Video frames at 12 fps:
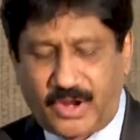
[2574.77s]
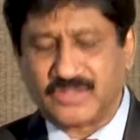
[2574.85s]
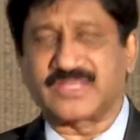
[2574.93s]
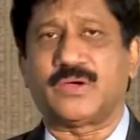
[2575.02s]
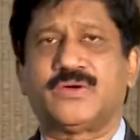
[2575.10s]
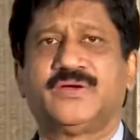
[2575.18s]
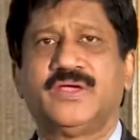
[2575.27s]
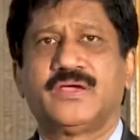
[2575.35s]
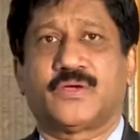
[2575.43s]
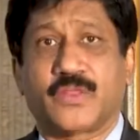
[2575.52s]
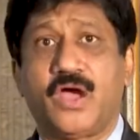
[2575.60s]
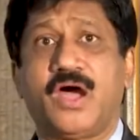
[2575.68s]
grow, the,
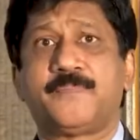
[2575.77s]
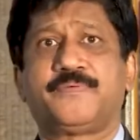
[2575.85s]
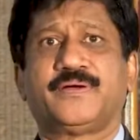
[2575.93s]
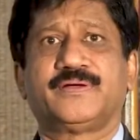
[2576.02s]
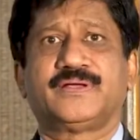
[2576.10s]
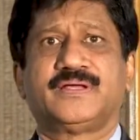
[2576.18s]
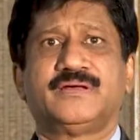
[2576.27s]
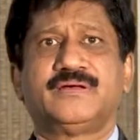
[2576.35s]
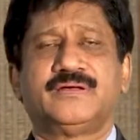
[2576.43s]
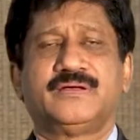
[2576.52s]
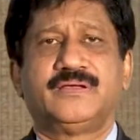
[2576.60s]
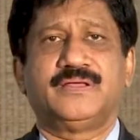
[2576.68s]
grow up
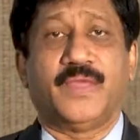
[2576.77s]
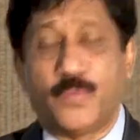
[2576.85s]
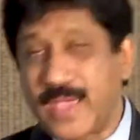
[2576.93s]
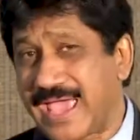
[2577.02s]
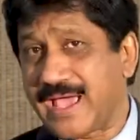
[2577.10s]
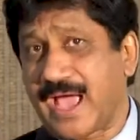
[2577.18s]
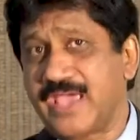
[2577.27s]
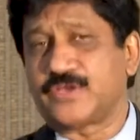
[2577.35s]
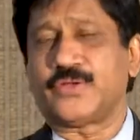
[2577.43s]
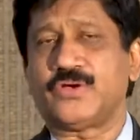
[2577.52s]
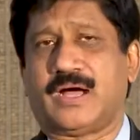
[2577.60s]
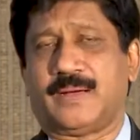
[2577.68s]
the way I
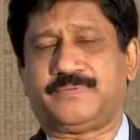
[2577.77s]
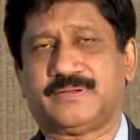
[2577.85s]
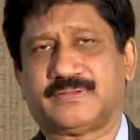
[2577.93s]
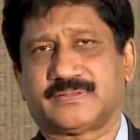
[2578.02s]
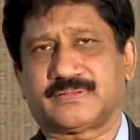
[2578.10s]
grew up.